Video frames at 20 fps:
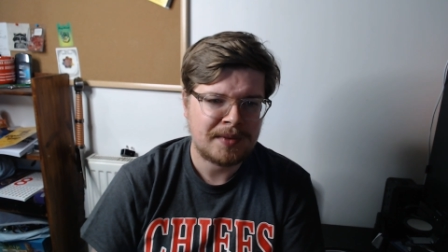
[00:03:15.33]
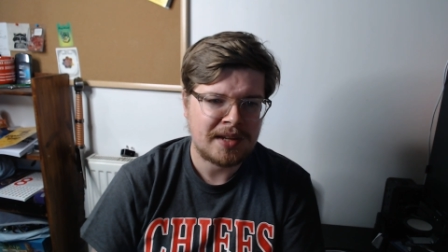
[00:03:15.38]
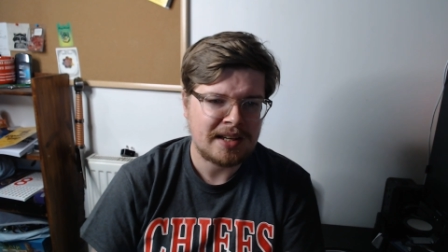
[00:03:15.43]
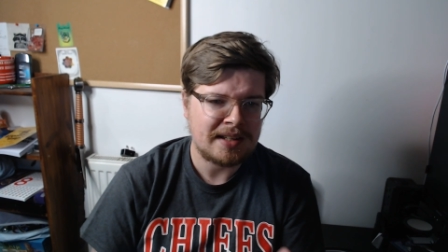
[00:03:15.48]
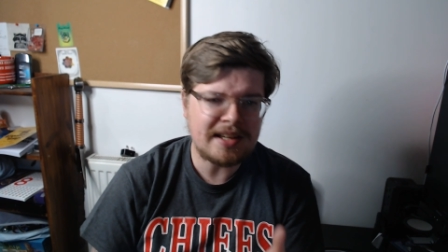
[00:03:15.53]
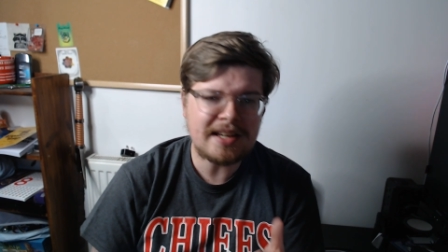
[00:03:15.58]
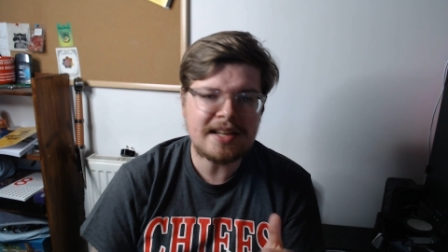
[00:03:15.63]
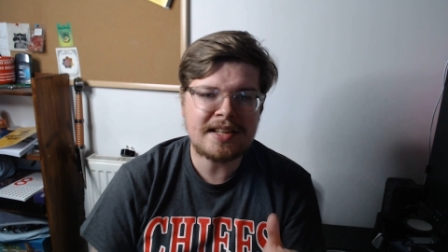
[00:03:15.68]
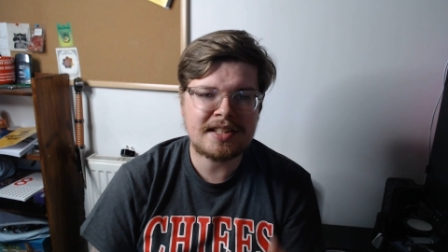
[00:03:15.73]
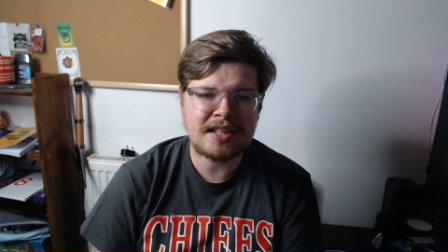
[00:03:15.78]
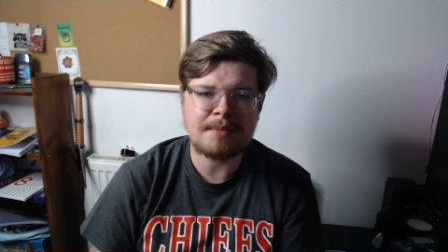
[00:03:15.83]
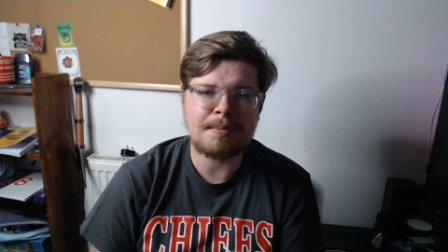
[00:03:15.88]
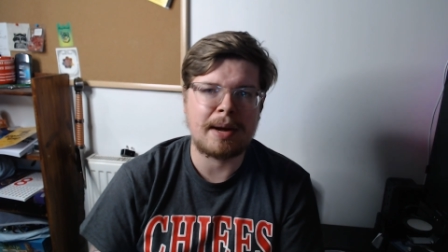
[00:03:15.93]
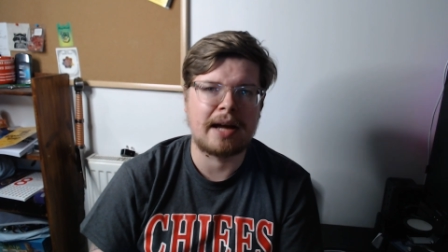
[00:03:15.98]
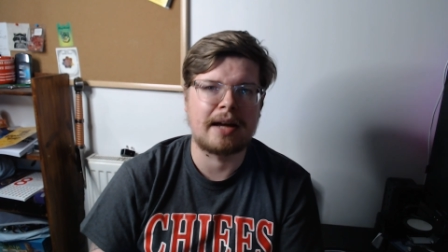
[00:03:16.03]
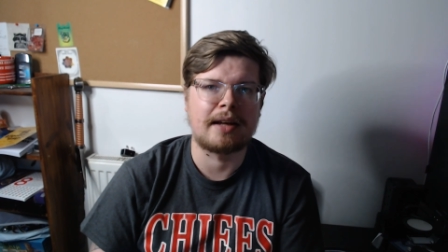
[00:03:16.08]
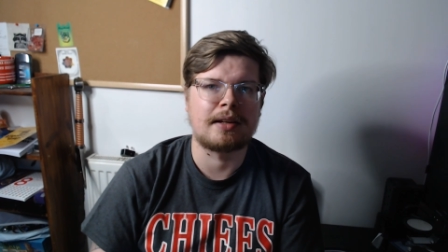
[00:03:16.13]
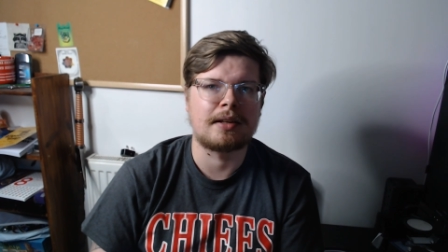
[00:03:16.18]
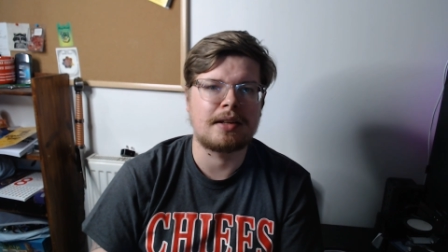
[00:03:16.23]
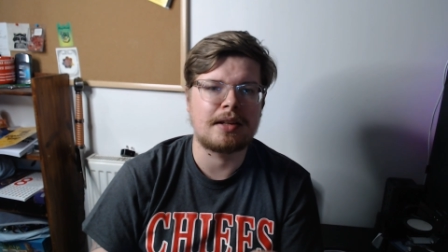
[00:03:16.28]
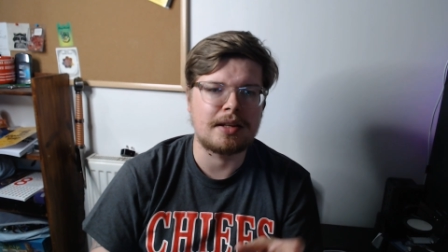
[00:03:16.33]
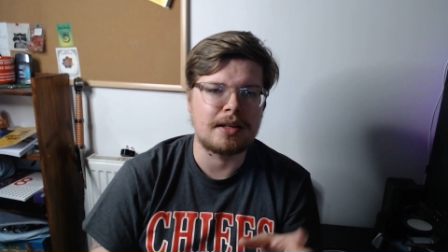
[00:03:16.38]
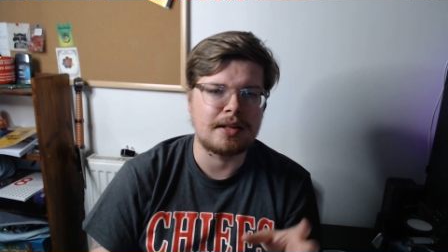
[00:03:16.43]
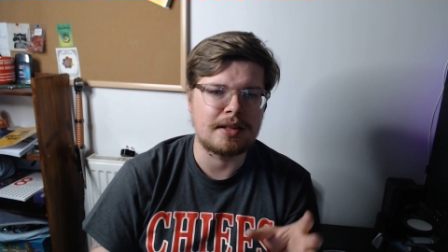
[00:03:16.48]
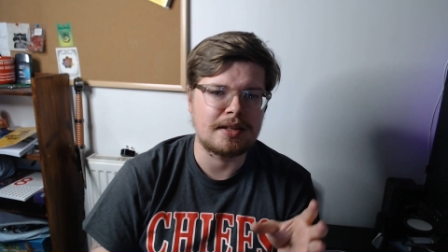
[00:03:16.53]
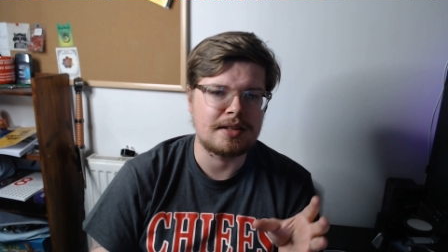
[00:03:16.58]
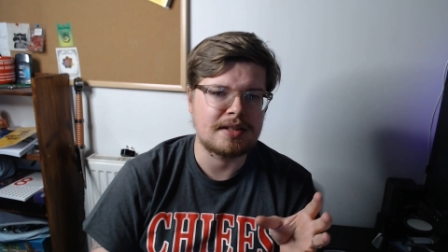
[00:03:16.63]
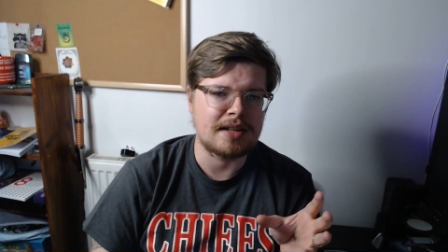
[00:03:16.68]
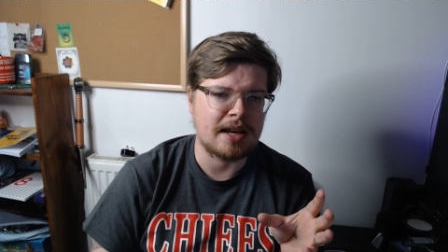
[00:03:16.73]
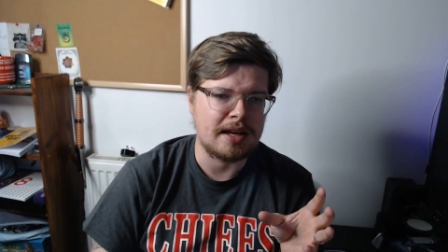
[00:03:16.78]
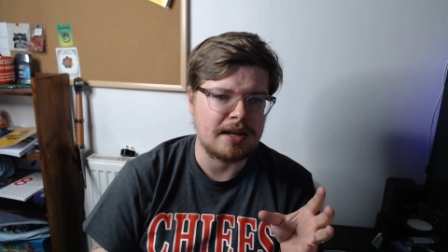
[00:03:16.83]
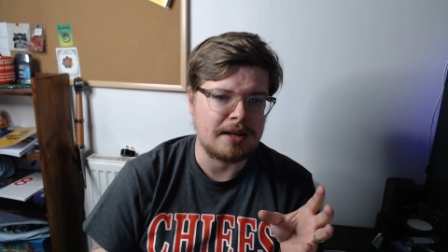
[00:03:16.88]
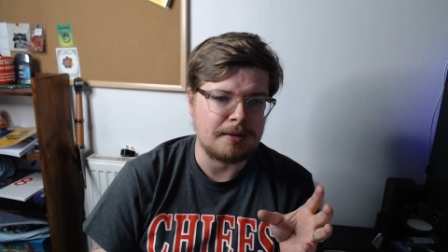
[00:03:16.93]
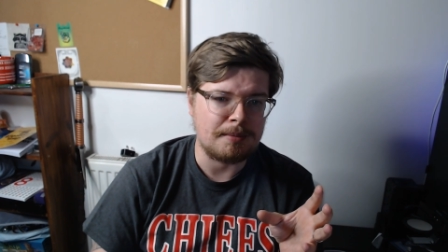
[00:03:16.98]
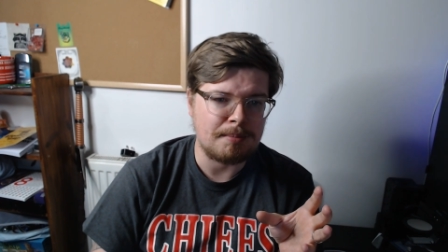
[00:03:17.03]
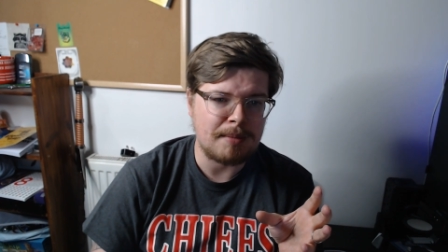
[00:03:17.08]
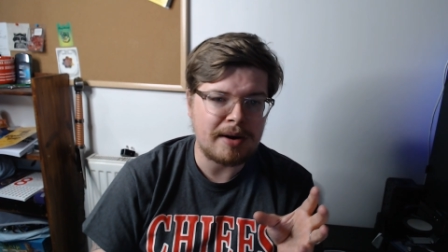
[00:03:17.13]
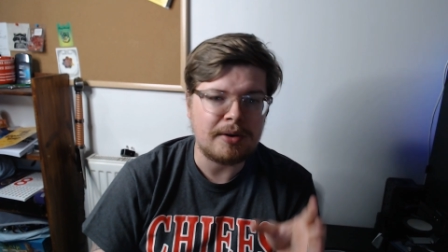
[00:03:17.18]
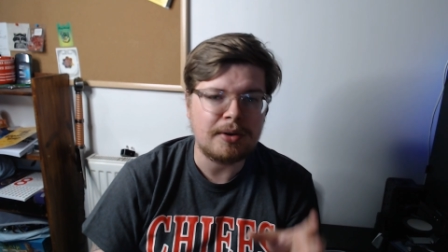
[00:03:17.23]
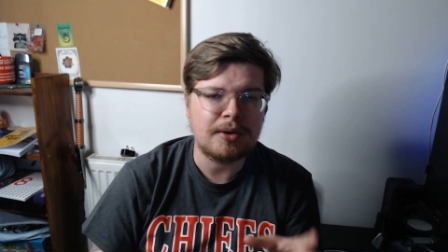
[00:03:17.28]
Nick Saban is a
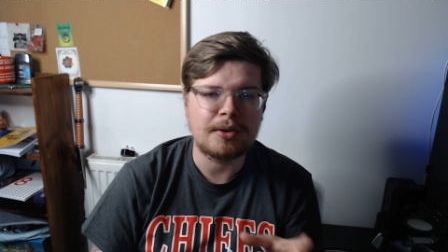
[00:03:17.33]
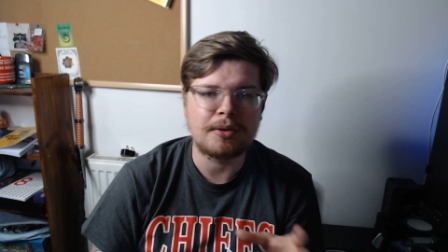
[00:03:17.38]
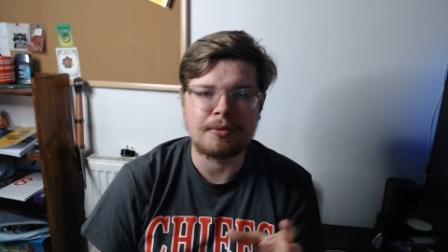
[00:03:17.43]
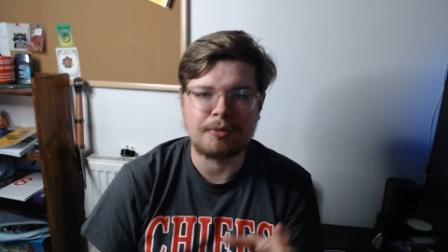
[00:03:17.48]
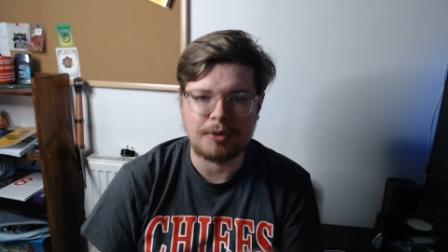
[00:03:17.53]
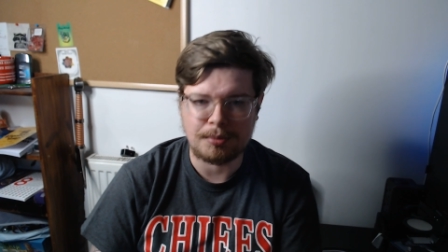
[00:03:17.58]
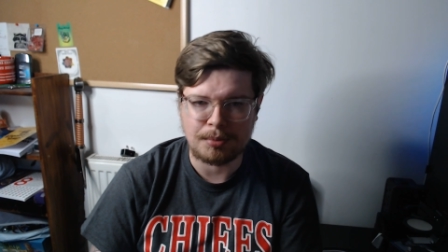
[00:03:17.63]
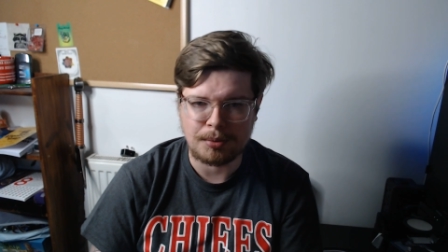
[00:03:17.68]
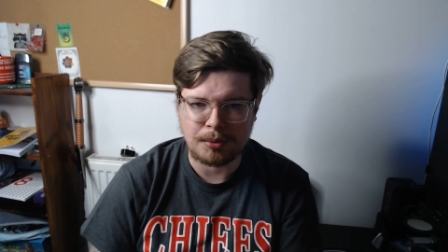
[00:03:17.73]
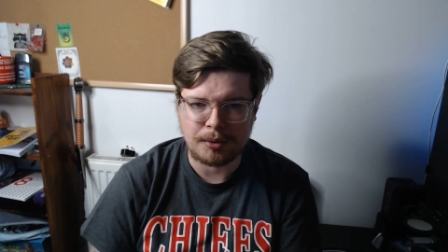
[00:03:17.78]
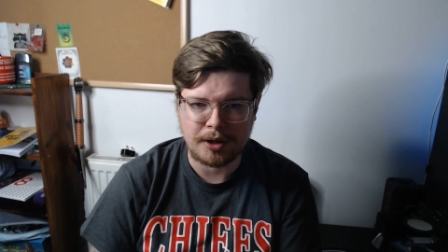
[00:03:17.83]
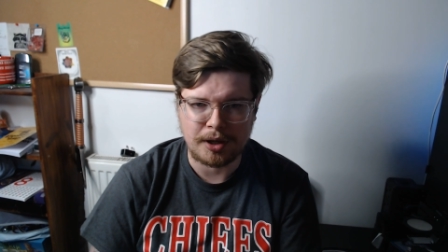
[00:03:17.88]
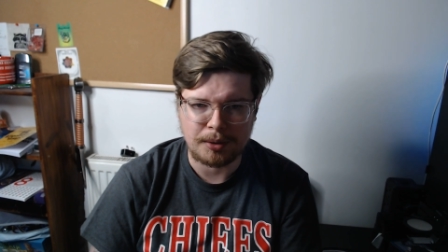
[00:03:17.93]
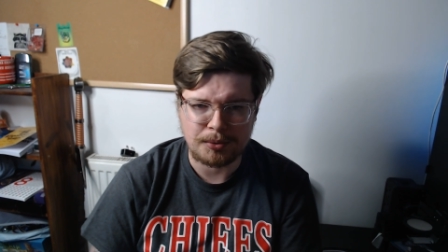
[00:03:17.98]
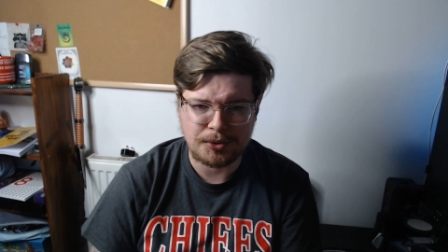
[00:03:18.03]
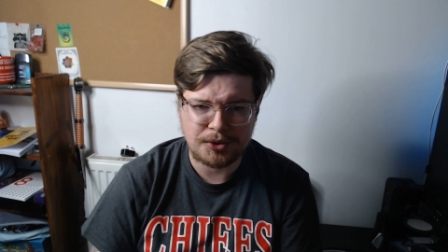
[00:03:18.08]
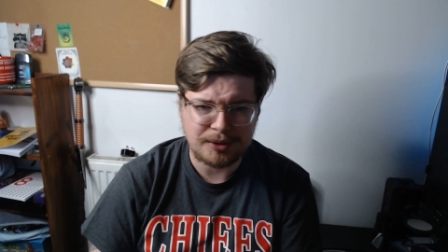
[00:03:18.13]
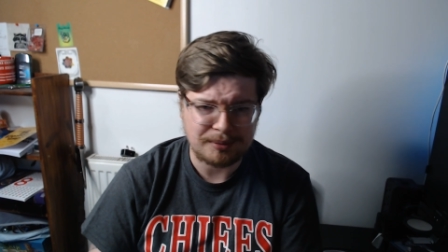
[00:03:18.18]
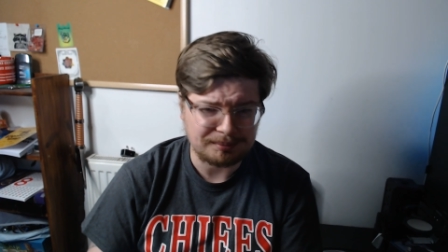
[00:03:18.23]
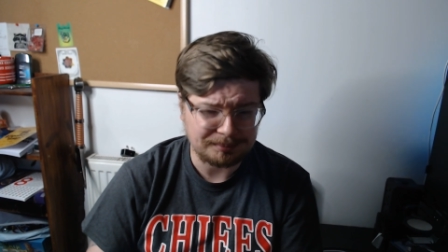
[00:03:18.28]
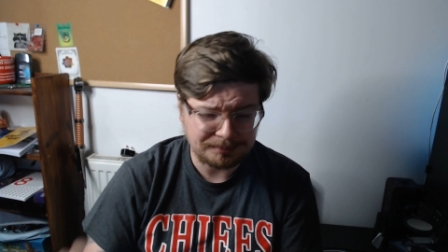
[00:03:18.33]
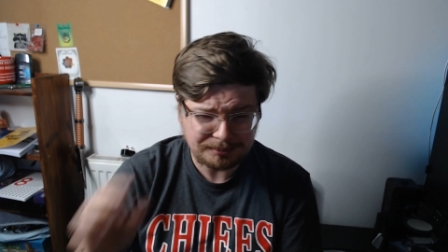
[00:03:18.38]
American football coach